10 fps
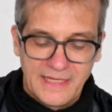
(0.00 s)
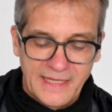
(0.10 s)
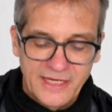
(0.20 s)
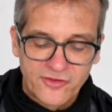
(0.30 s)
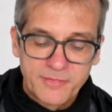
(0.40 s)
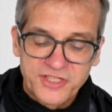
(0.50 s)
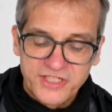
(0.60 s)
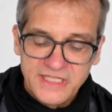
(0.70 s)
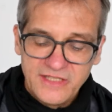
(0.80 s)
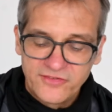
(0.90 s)
And it's much
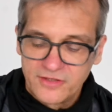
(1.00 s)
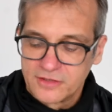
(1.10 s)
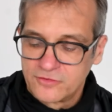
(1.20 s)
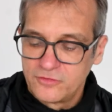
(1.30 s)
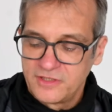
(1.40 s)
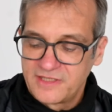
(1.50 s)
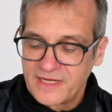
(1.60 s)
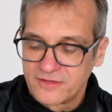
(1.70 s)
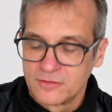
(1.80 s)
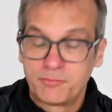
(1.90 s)
easier to
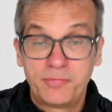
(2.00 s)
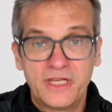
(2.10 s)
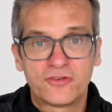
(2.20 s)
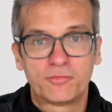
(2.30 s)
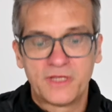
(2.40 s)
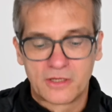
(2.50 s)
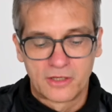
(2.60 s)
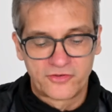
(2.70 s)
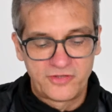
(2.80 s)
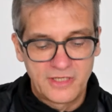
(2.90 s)
detect a pitch
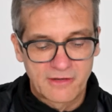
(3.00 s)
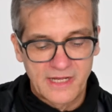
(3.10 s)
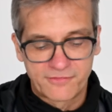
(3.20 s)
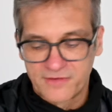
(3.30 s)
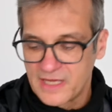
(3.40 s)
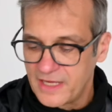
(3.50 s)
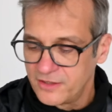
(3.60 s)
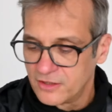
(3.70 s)
because here I have kind